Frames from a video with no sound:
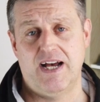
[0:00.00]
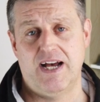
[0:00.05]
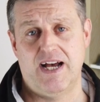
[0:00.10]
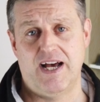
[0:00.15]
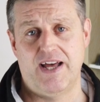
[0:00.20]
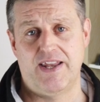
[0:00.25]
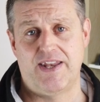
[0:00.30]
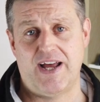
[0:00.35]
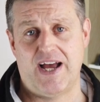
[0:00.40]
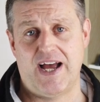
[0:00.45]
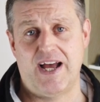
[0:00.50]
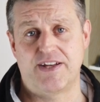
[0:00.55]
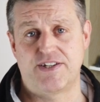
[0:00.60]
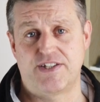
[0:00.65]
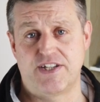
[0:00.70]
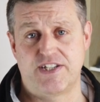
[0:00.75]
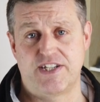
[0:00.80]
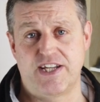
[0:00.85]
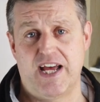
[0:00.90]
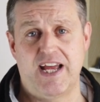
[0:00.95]
and I had
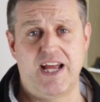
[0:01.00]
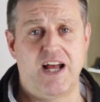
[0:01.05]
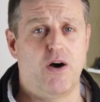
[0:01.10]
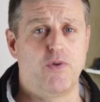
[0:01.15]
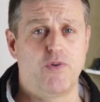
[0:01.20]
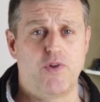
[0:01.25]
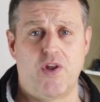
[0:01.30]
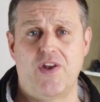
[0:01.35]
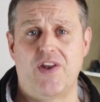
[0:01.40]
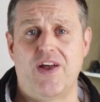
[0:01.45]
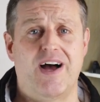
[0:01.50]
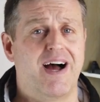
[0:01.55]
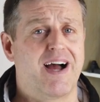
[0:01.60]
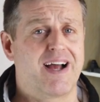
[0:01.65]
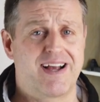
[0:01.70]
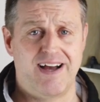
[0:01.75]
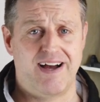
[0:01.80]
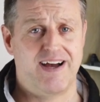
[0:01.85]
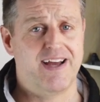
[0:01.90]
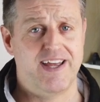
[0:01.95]
to say, hold on, I
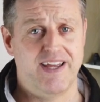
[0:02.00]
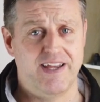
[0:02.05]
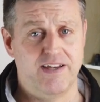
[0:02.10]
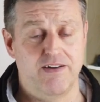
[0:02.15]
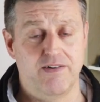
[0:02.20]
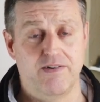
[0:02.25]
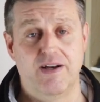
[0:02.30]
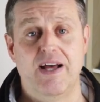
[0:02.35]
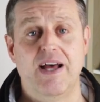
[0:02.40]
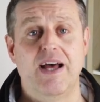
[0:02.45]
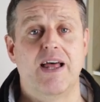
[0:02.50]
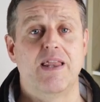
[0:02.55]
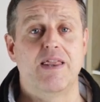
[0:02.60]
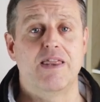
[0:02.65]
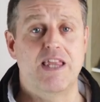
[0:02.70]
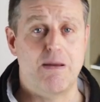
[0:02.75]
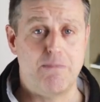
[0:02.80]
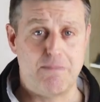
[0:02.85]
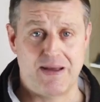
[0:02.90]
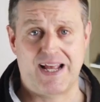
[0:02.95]
can't hear you,
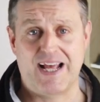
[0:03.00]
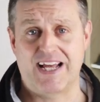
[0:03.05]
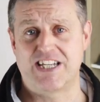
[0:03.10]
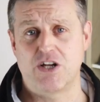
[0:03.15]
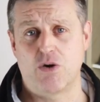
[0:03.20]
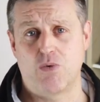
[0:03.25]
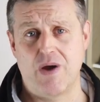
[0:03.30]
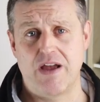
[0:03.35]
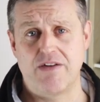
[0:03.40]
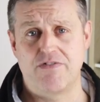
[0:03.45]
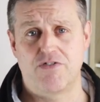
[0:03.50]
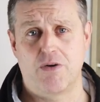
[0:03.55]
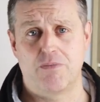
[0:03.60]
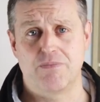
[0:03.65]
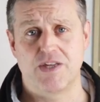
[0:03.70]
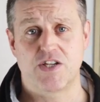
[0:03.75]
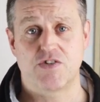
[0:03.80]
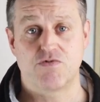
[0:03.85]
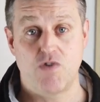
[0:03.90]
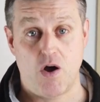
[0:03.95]
let me get away
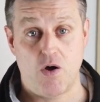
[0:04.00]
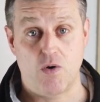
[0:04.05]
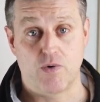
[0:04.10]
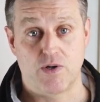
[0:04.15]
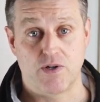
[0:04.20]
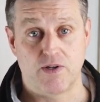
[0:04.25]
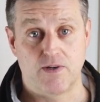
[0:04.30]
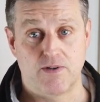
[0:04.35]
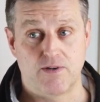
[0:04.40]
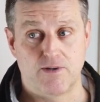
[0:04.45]
from this road,